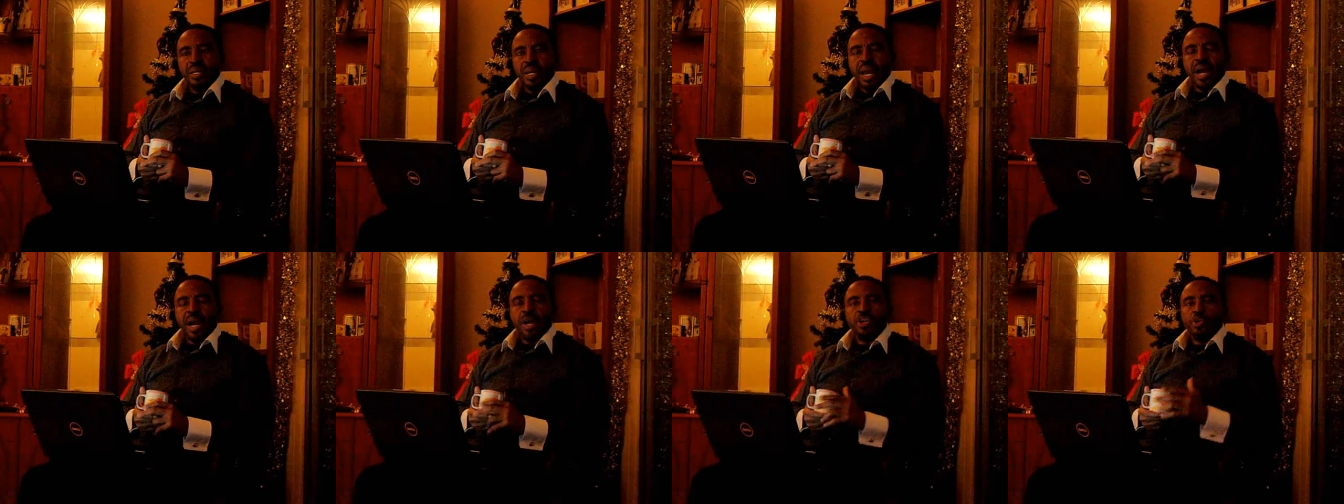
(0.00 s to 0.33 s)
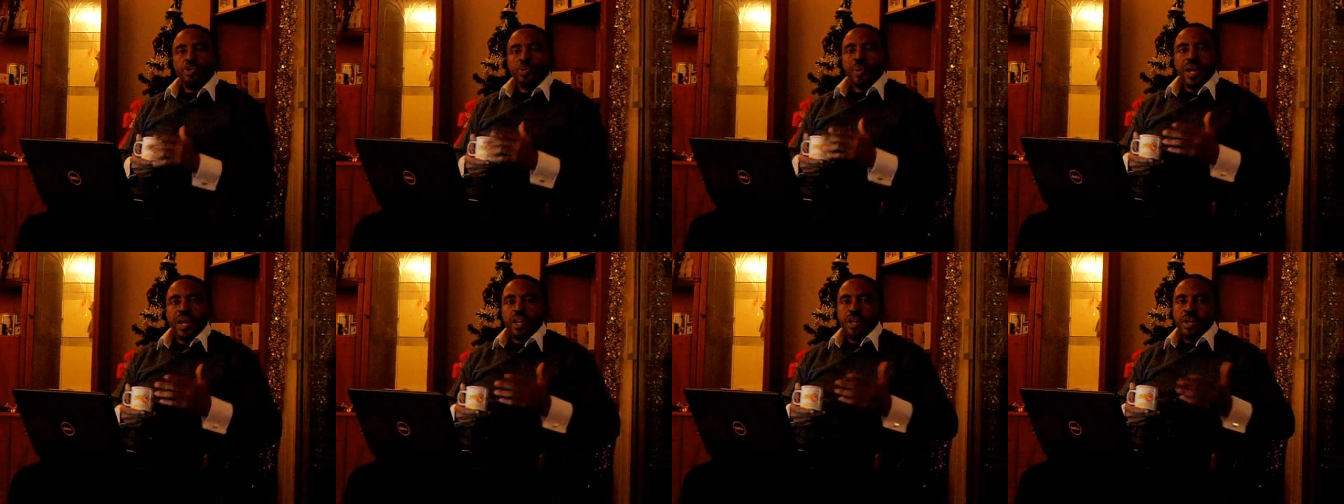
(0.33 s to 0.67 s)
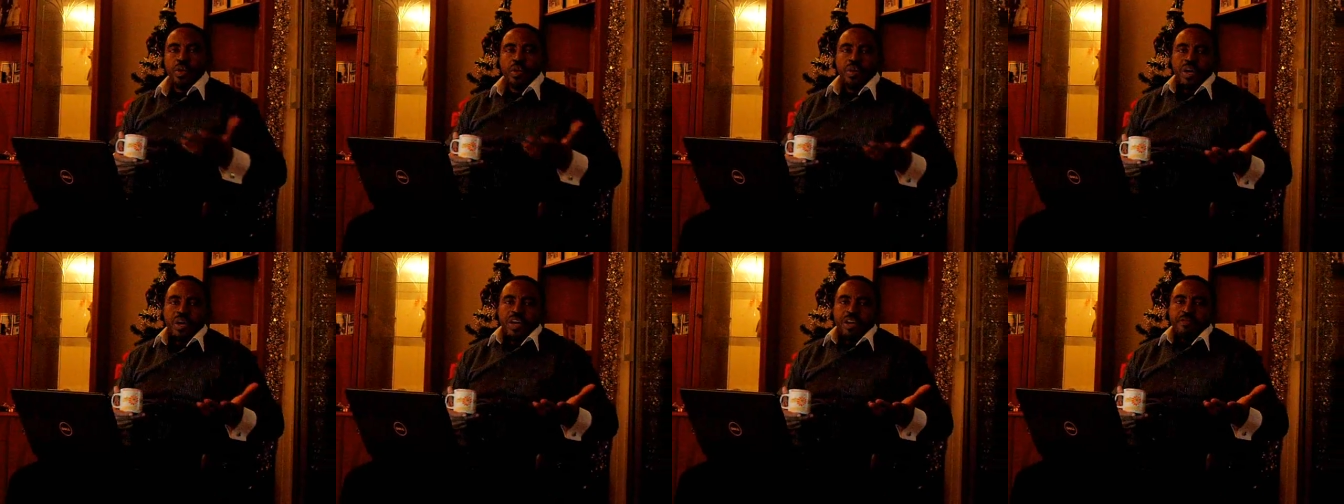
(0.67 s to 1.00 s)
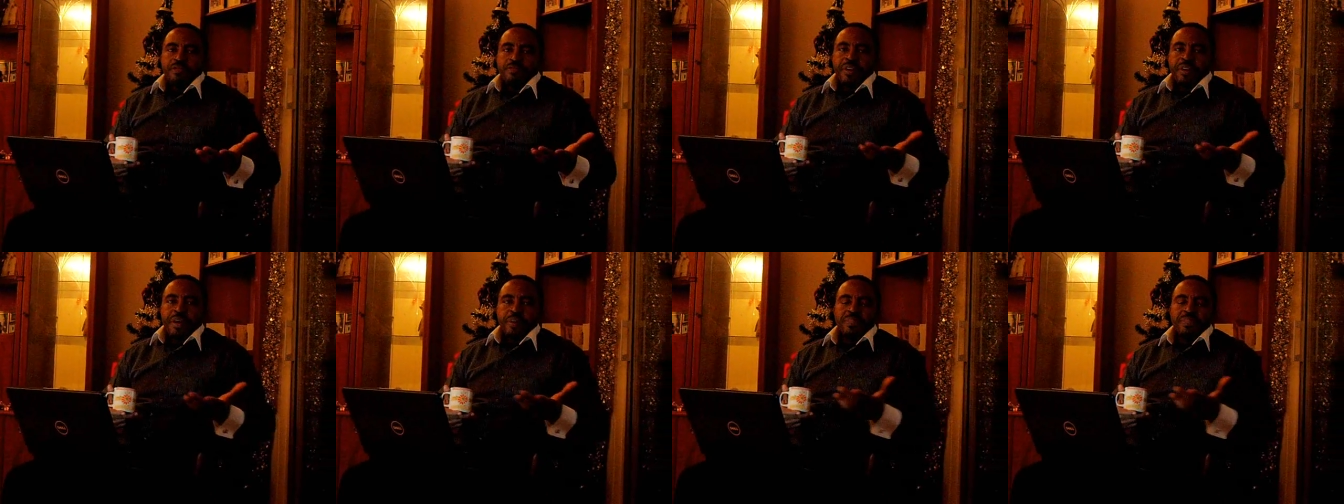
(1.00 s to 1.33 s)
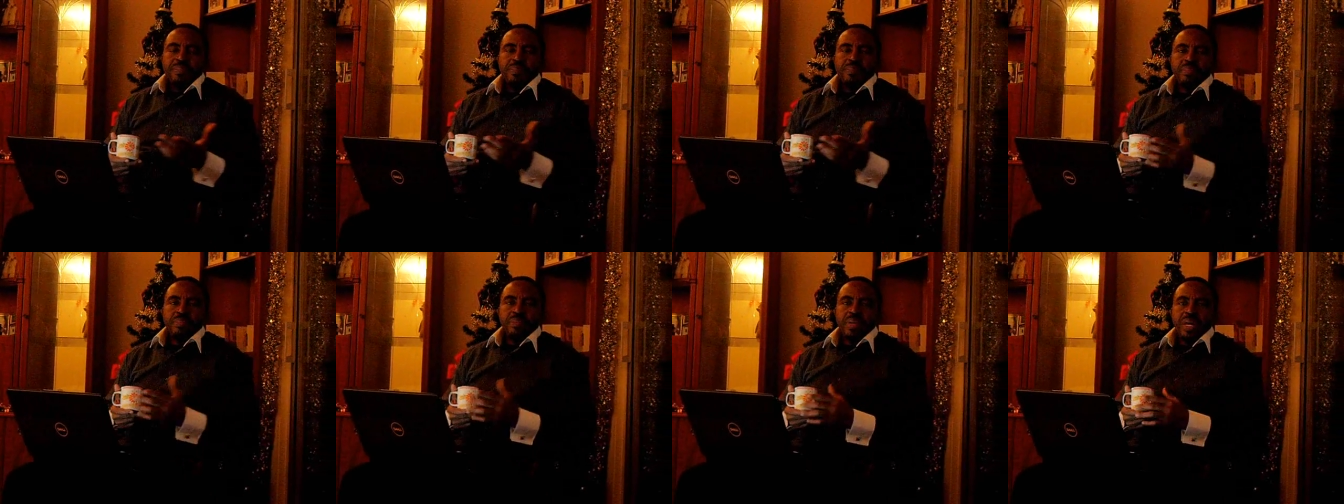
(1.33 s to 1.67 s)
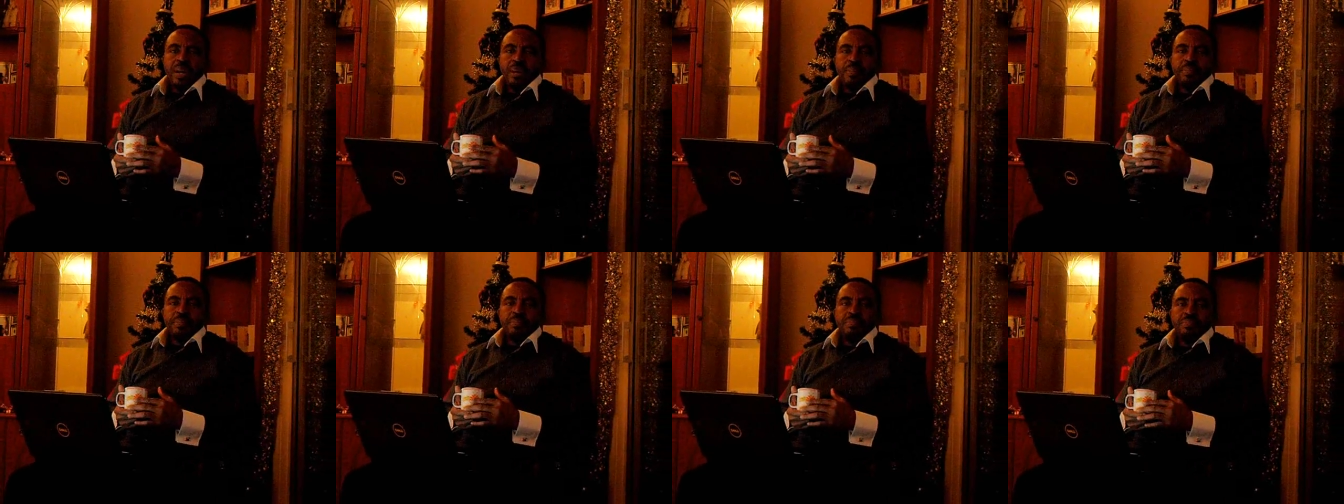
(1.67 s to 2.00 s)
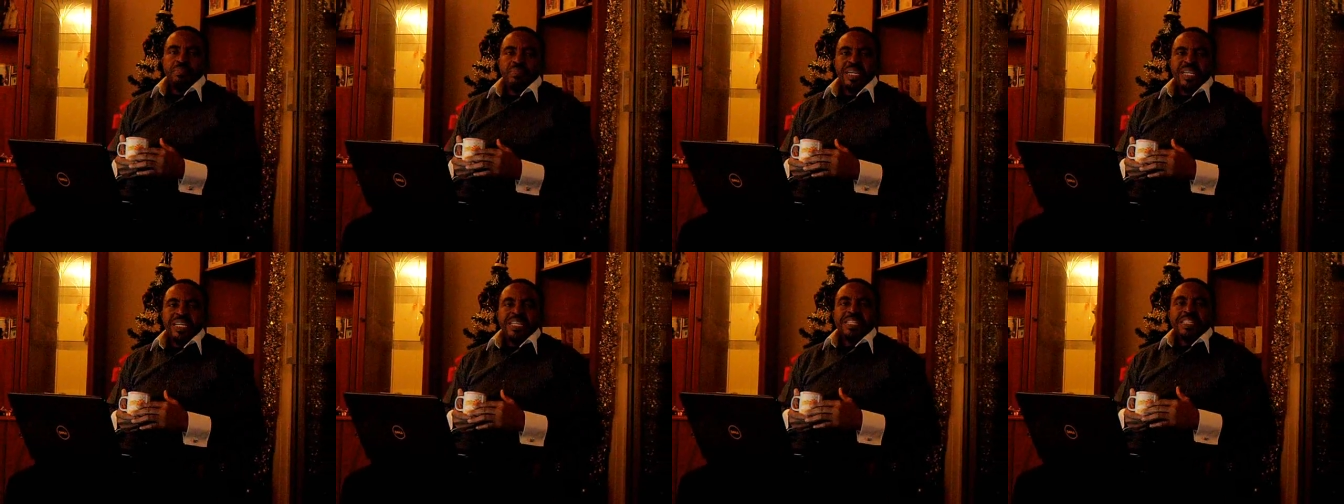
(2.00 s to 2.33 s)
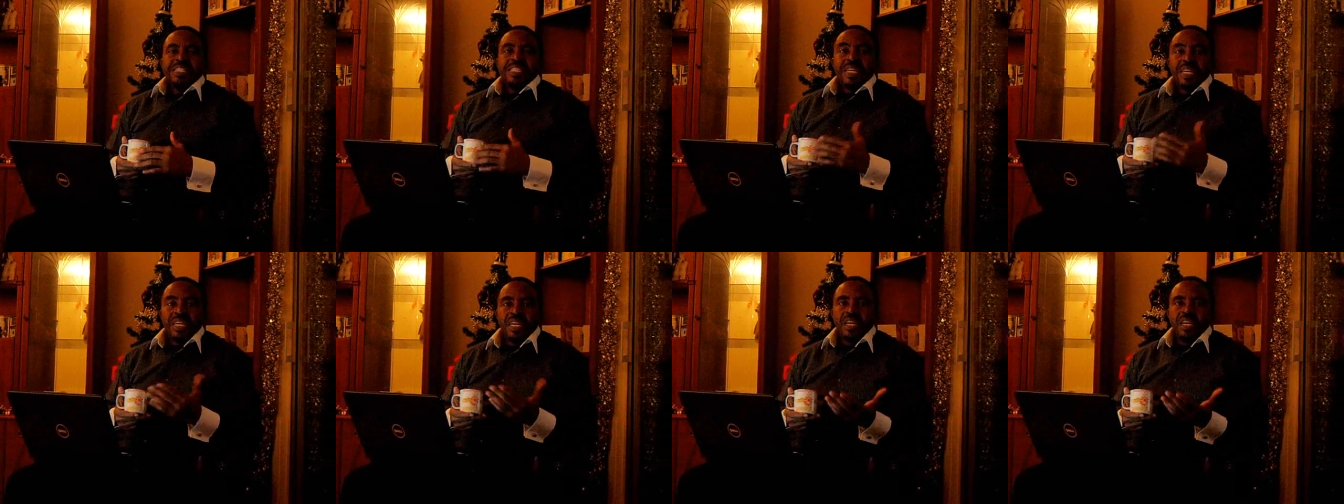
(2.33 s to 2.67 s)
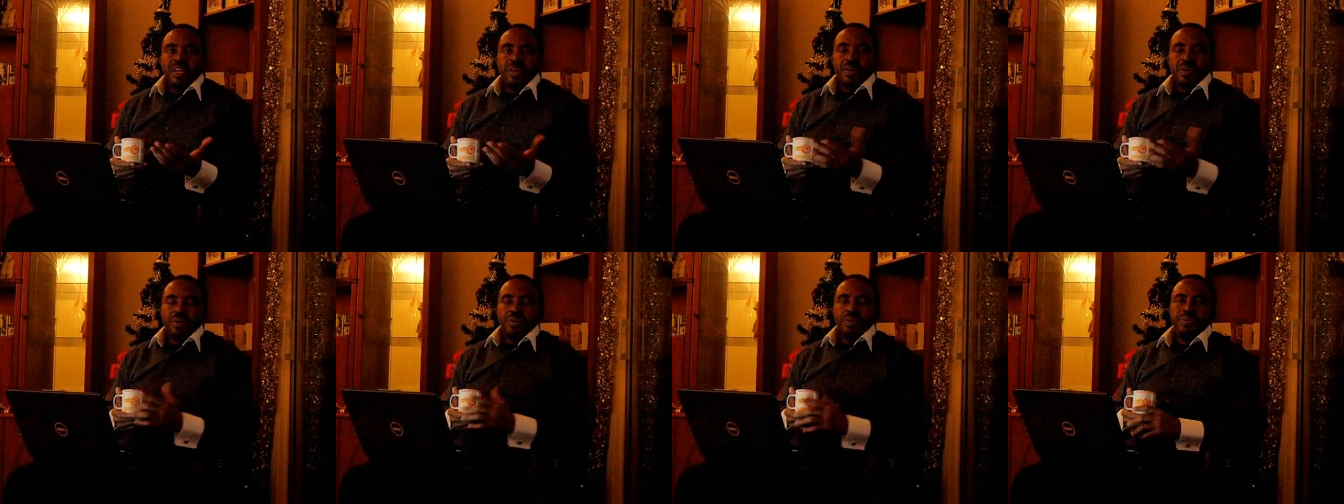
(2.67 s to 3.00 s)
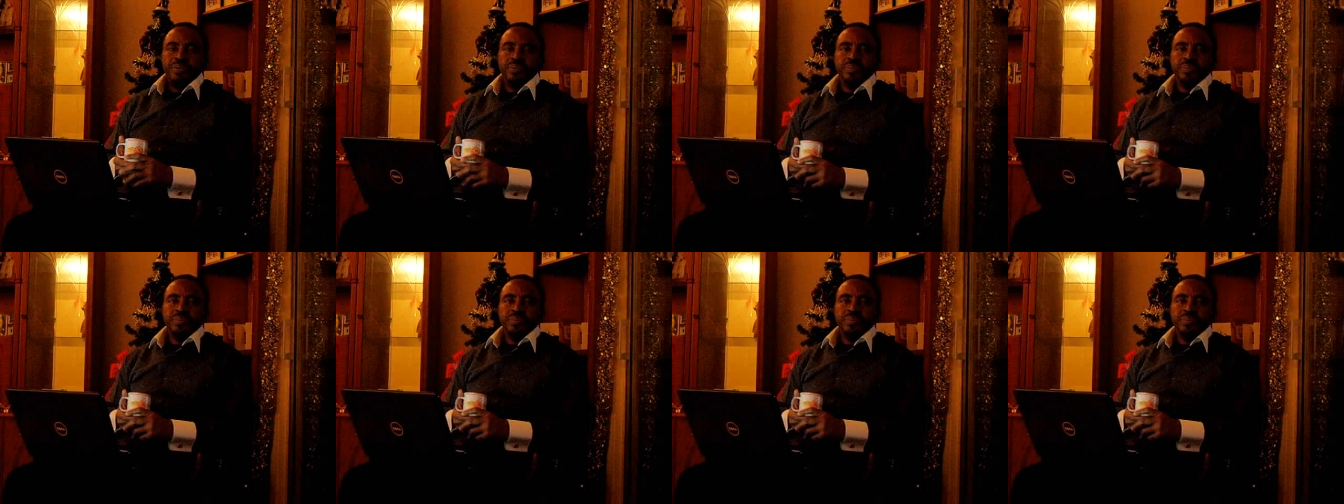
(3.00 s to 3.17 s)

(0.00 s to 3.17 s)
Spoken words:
how do I know if I'm insecure?